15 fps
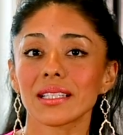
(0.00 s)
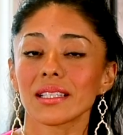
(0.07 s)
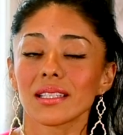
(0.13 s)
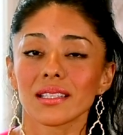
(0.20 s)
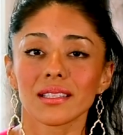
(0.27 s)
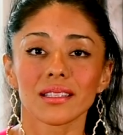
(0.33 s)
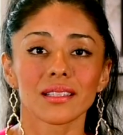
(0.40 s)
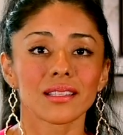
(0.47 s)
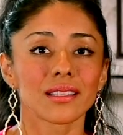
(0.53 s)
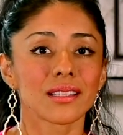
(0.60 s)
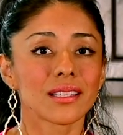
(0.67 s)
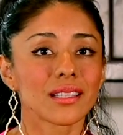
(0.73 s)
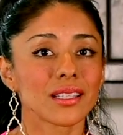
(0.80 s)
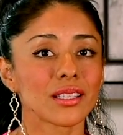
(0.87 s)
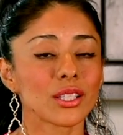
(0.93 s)
to
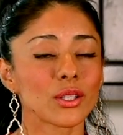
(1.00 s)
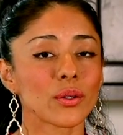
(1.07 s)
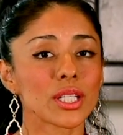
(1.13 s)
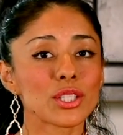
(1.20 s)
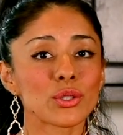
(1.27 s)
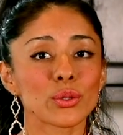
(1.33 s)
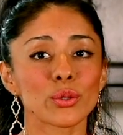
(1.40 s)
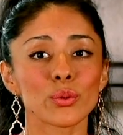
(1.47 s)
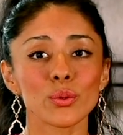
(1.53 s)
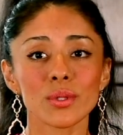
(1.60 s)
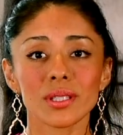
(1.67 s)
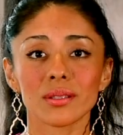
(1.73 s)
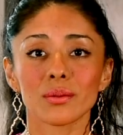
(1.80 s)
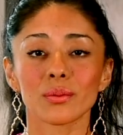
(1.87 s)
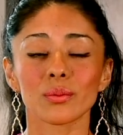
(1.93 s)

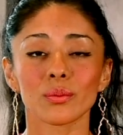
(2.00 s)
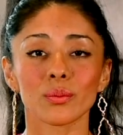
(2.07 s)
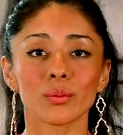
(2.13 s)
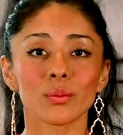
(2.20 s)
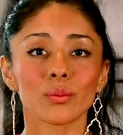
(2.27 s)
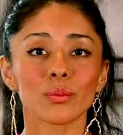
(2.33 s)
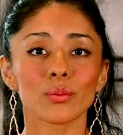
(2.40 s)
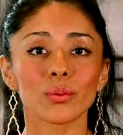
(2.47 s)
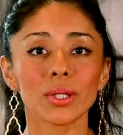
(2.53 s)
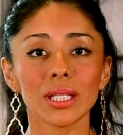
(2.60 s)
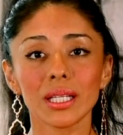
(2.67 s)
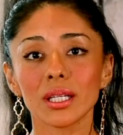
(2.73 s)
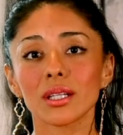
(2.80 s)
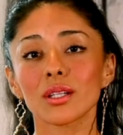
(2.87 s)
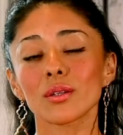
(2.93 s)
introduce
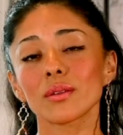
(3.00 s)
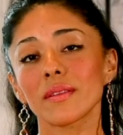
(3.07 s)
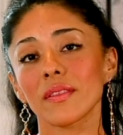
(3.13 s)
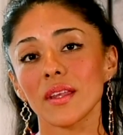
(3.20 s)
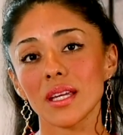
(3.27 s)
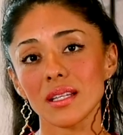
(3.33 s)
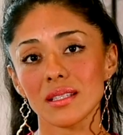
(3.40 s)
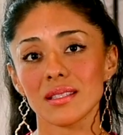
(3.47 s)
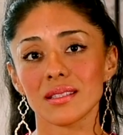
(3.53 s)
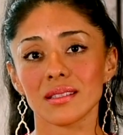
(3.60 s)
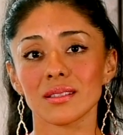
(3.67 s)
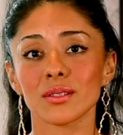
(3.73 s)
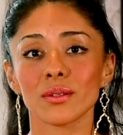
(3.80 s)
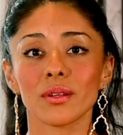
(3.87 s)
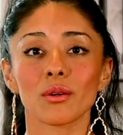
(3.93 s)
really good things
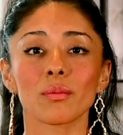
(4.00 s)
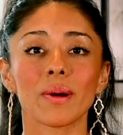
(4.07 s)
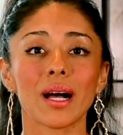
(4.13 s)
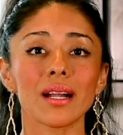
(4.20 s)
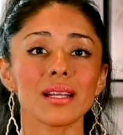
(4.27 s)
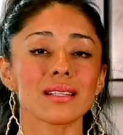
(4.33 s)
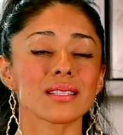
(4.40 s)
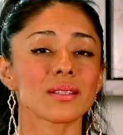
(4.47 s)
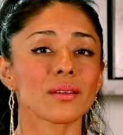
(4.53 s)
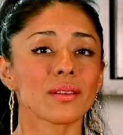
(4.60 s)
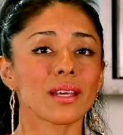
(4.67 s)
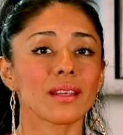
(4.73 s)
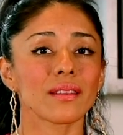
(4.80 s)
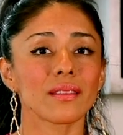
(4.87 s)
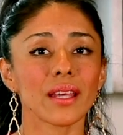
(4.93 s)
to their bodies so
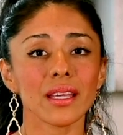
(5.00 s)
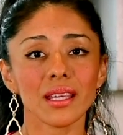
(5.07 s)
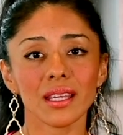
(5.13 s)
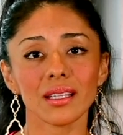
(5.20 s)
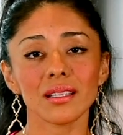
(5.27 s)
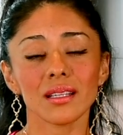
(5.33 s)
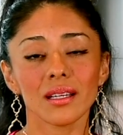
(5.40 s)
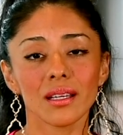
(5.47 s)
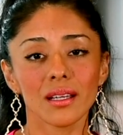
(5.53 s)
that they can